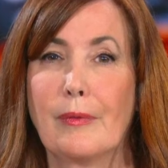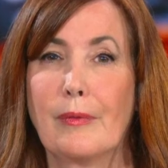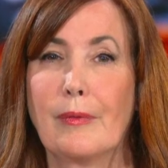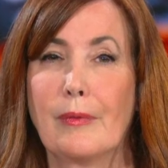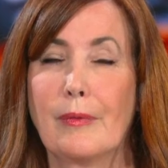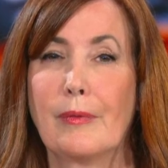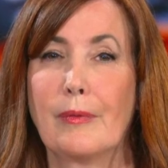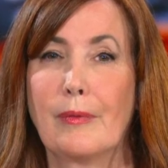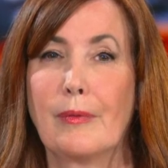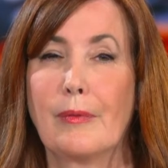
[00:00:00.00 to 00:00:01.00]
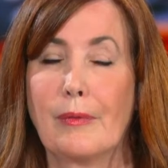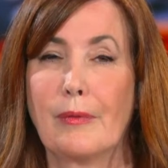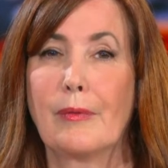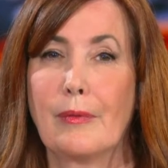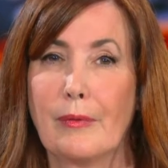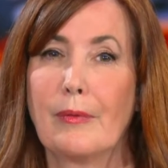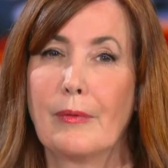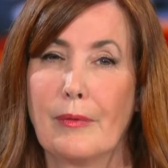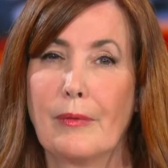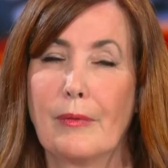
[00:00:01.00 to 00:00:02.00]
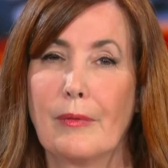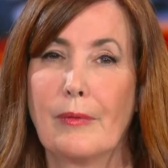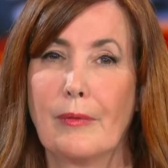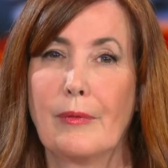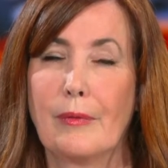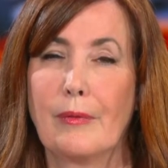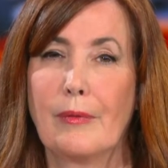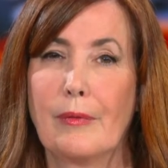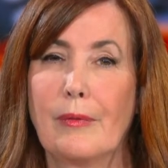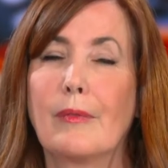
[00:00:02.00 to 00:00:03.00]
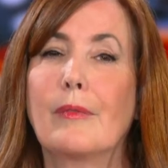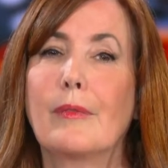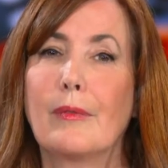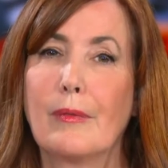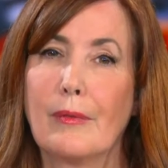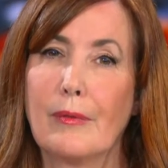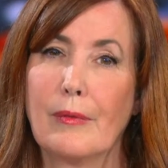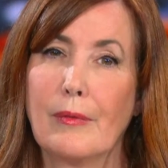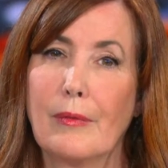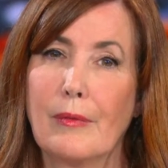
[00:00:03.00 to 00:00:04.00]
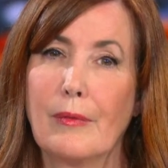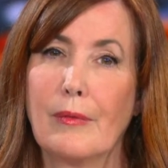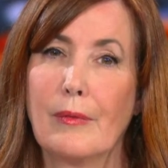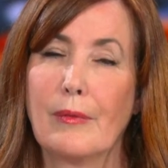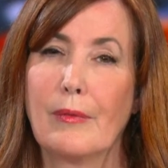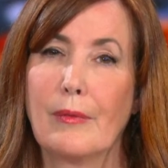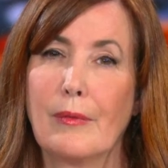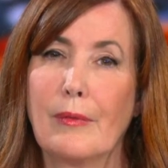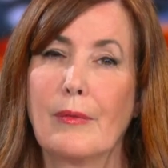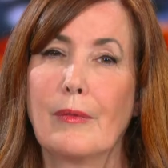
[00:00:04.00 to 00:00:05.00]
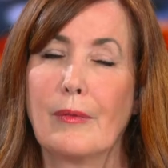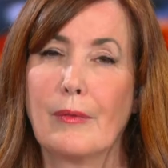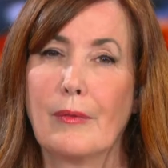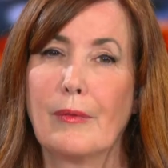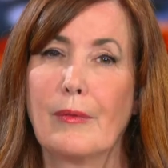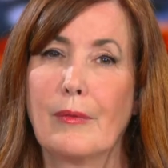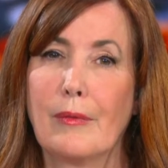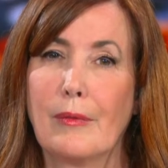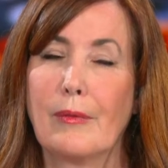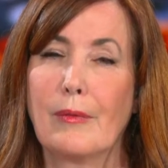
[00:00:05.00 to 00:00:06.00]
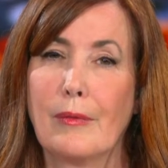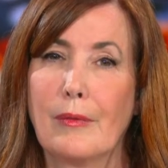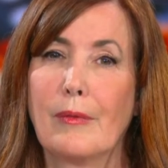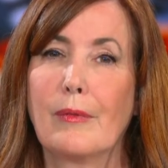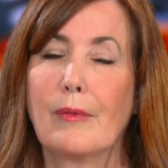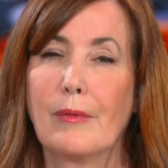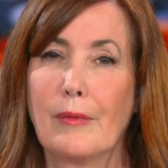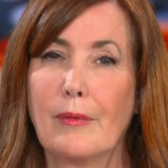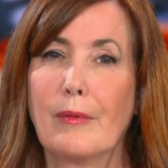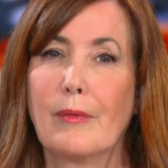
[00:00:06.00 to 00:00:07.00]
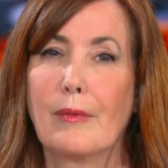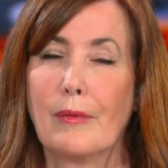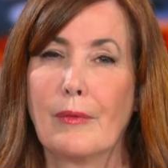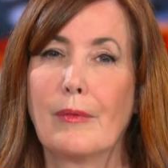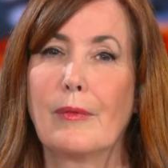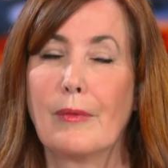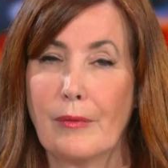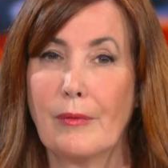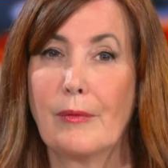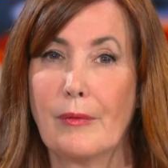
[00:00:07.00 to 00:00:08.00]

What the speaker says: No words are spoken by the person on screen.